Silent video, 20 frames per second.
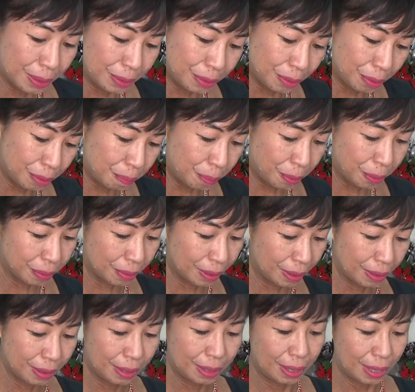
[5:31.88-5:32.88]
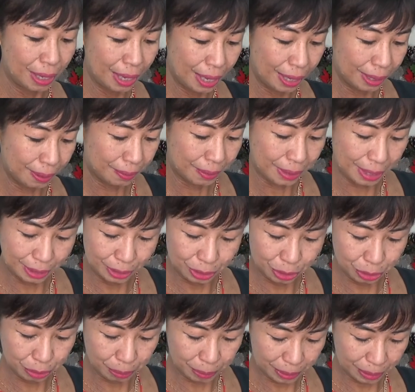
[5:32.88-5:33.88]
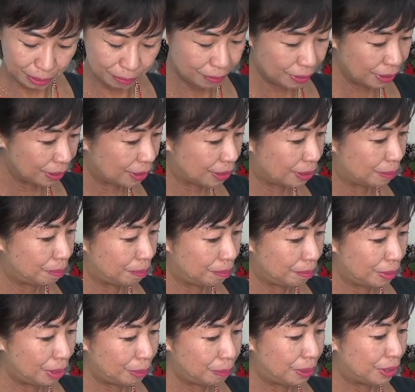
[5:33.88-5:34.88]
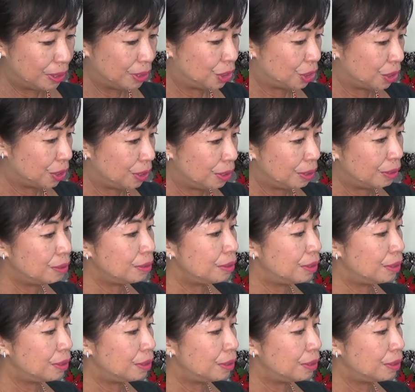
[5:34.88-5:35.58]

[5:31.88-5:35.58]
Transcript: notebook. Hang on, I do believe this may be a journal.